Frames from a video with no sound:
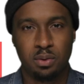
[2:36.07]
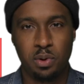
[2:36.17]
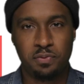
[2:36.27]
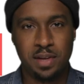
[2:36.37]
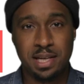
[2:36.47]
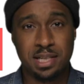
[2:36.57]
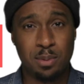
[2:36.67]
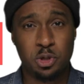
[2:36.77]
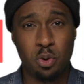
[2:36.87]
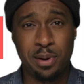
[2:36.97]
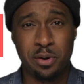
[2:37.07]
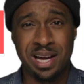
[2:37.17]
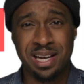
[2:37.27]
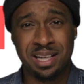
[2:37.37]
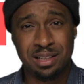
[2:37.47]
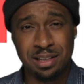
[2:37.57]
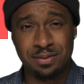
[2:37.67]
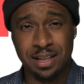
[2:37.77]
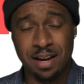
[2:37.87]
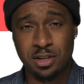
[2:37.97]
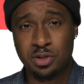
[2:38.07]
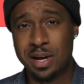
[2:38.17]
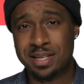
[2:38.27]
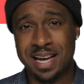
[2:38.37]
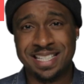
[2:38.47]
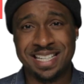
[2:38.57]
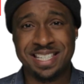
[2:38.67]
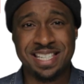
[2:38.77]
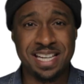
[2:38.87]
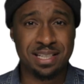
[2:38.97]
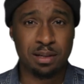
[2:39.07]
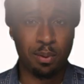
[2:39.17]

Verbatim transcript: With things coming to a bitter end in Cleveland after the 2018 season,